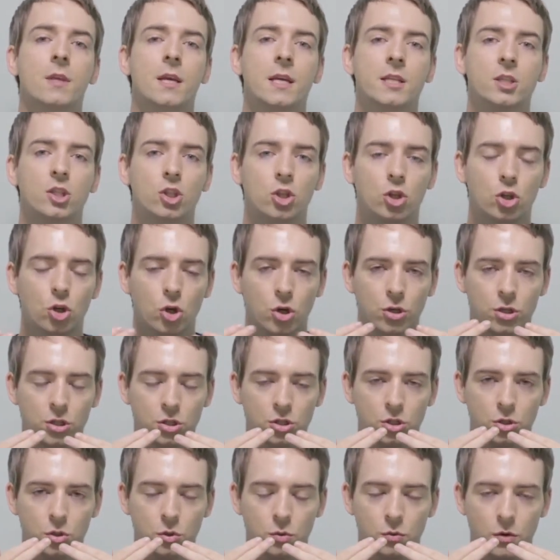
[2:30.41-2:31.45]
it's
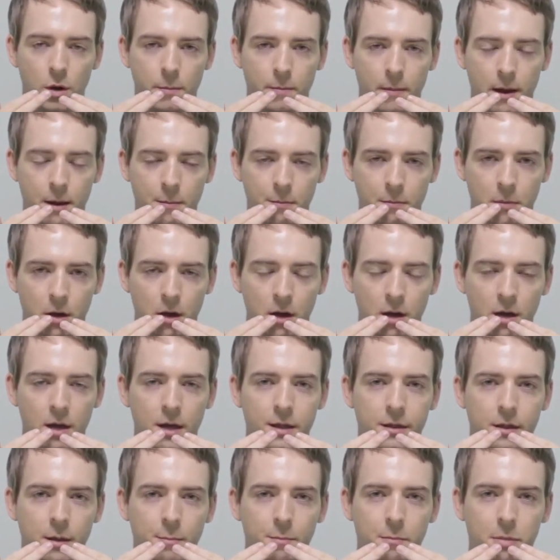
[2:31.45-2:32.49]
good to remember
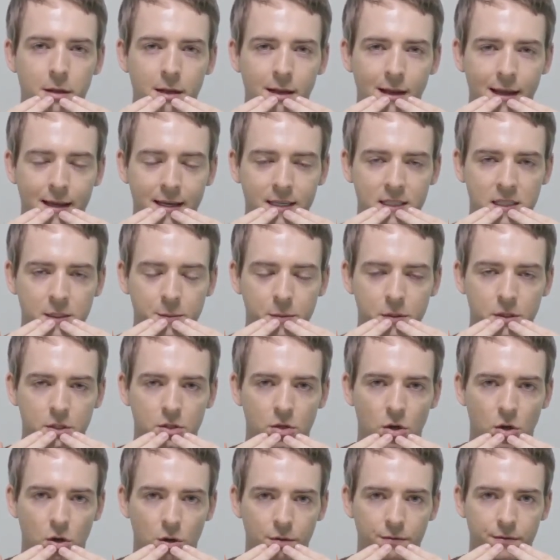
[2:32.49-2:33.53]
the placement
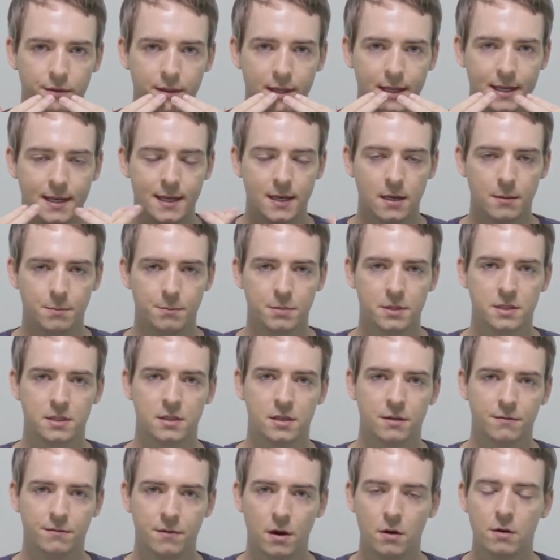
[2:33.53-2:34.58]
of the lips.
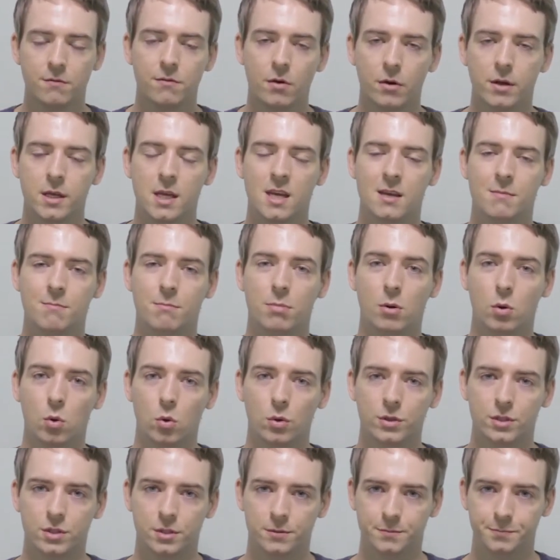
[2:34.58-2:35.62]
Very, very
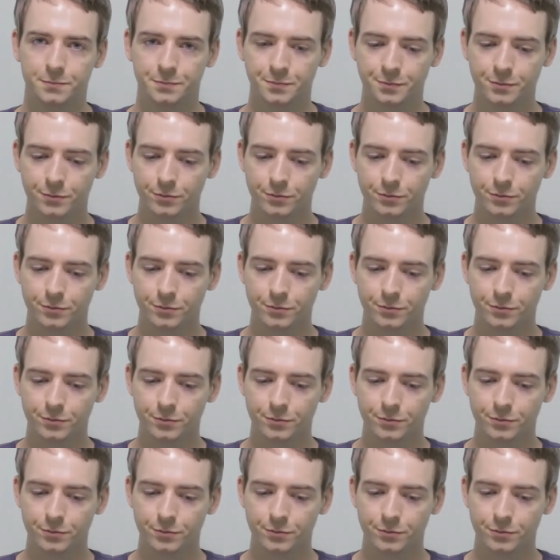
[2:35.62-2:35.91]
important.